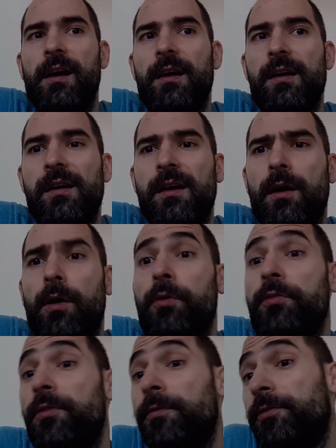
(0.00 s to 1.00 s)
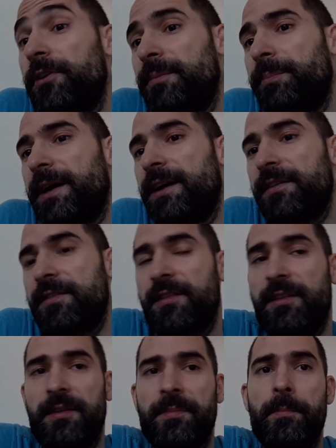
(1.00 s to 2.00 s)
Also, for the
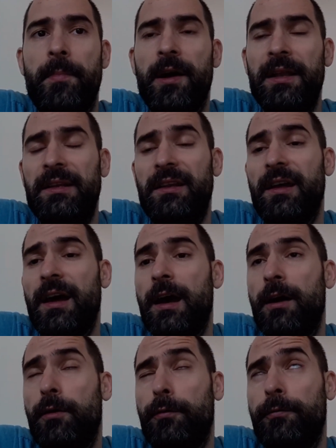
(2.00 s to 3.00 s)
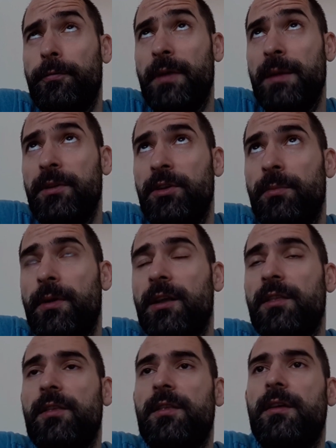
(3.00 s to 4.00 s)
past month and a half, maybe 2
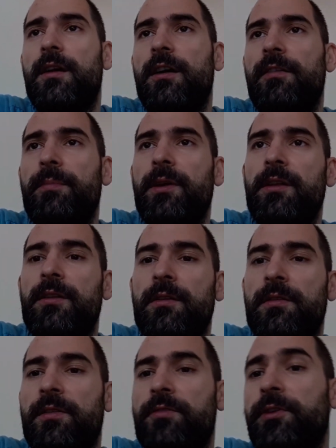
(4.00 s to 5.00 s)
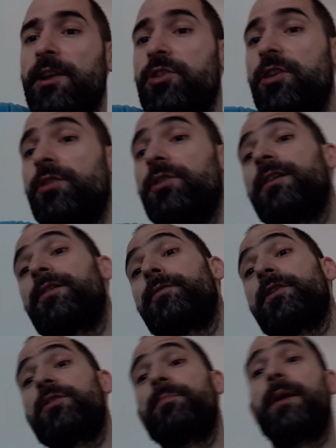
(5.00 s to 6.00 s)
months, I've been stretching on the
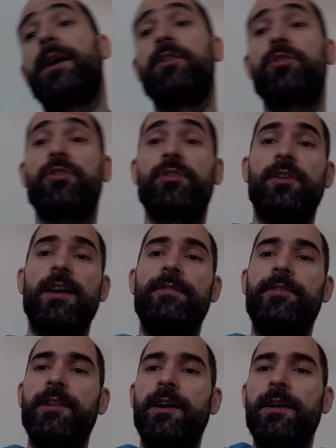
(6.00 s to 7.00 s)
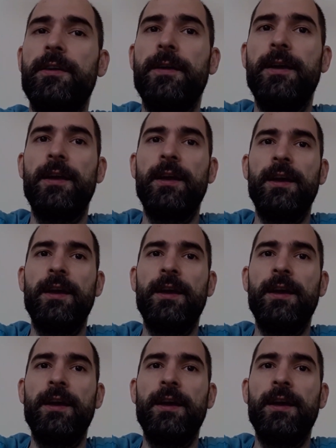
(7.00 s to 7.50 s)
lajin bench every day.